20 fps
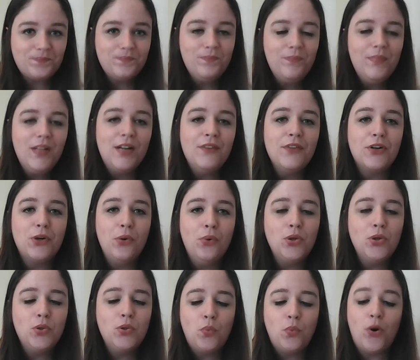The
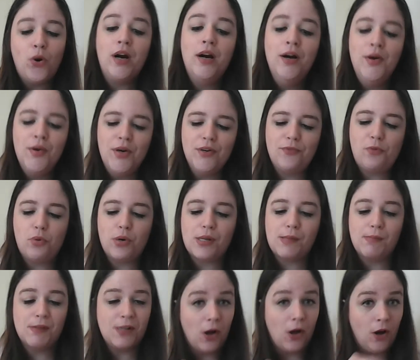Cold War, of course,
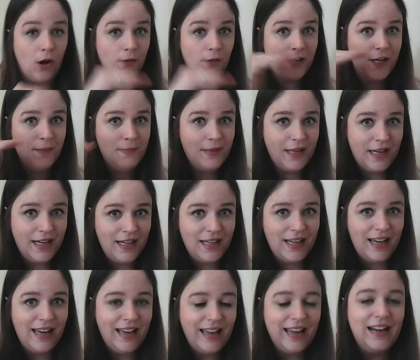was already beginning
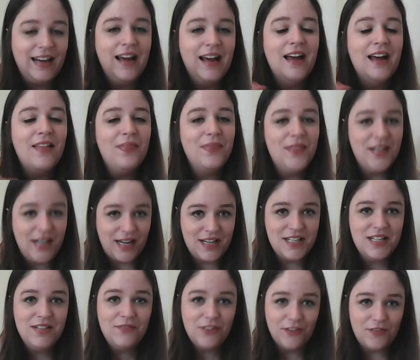in the
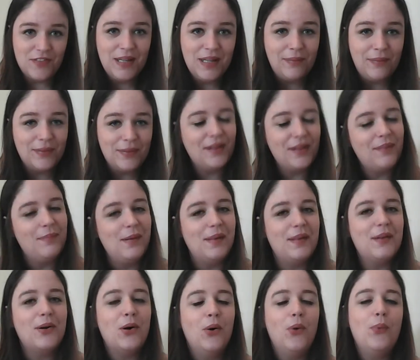1950s when this
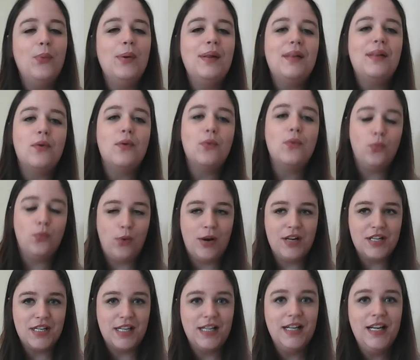musical was
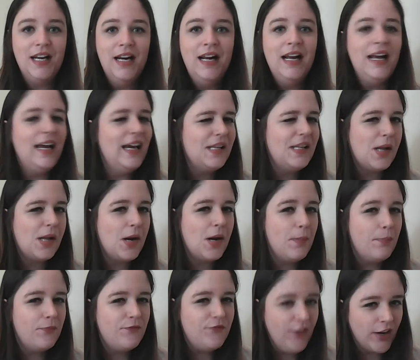written. It's
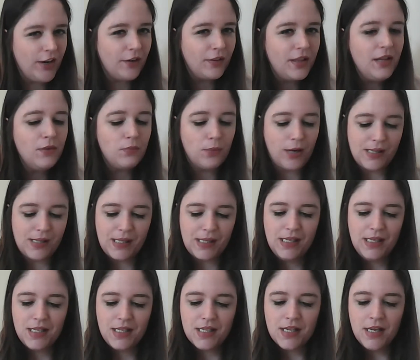fairly
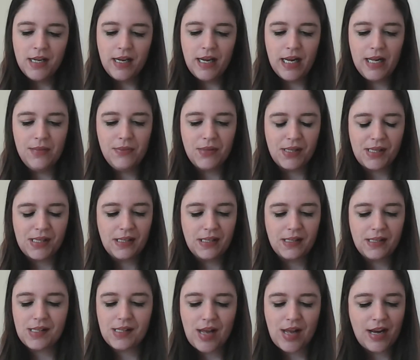recent in the
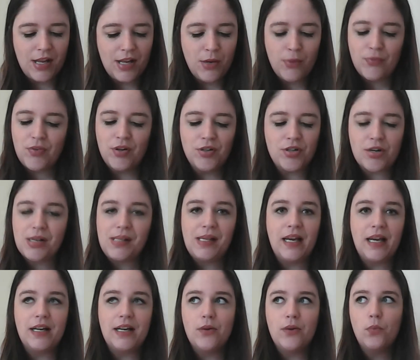sense that you have to
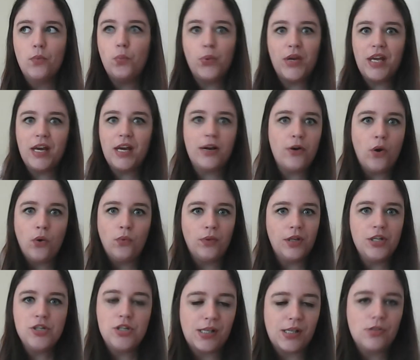understand we had only
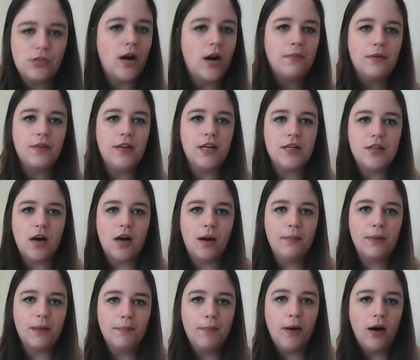just dropped the
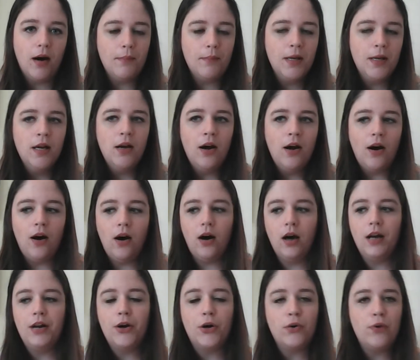atomic bomb
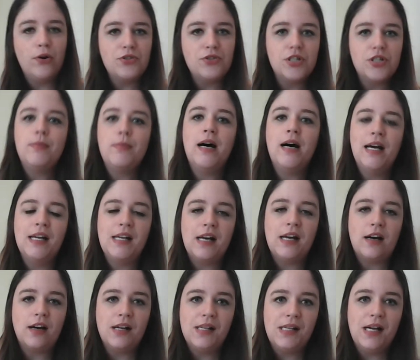on Hiroshima and
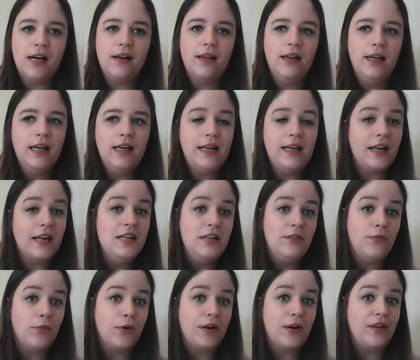Nagasaki in
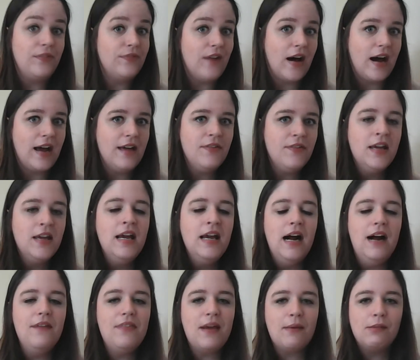1945,
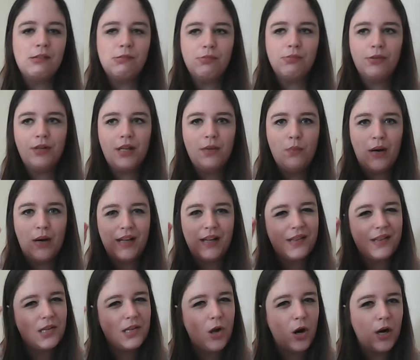and that was really what
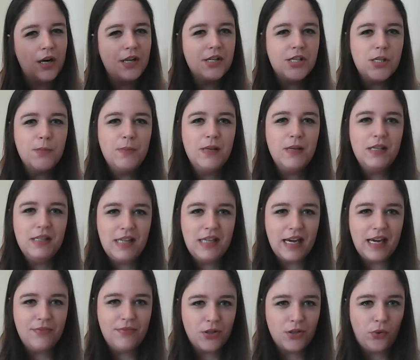started to
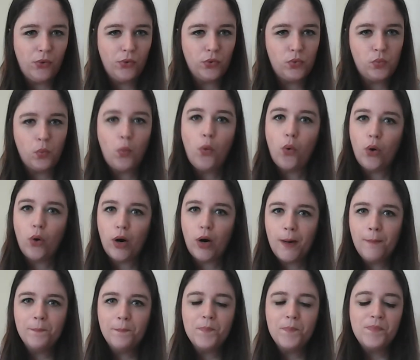begin the Cold
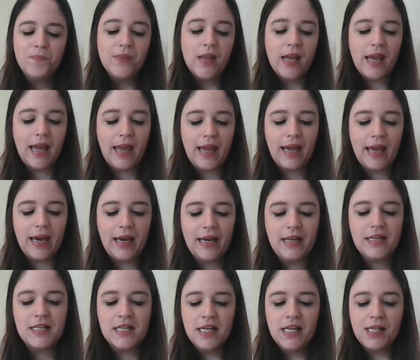War.
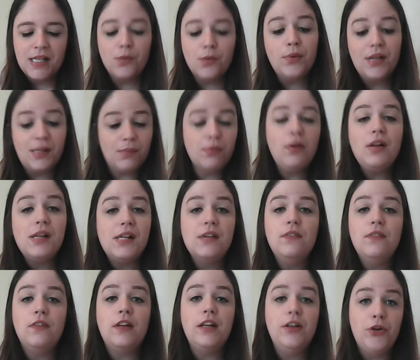And so it's
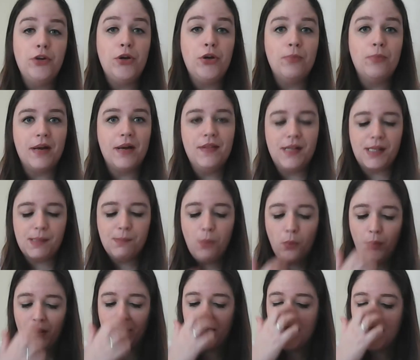relatively new by this
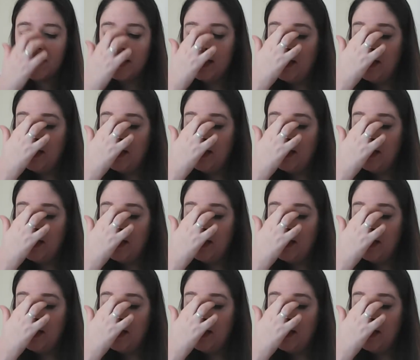point.